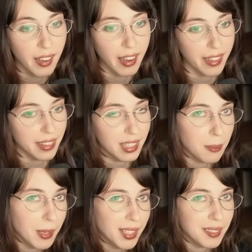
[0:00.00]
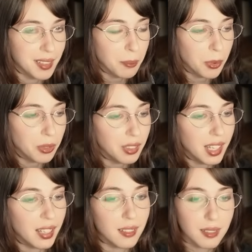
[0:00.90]
I think keeping it simple
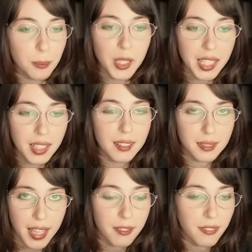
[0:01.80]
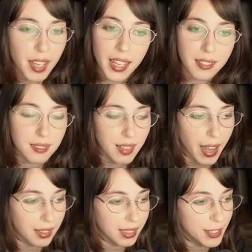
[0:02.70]
is pretty safe and
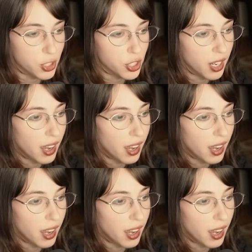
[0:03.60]
stylish.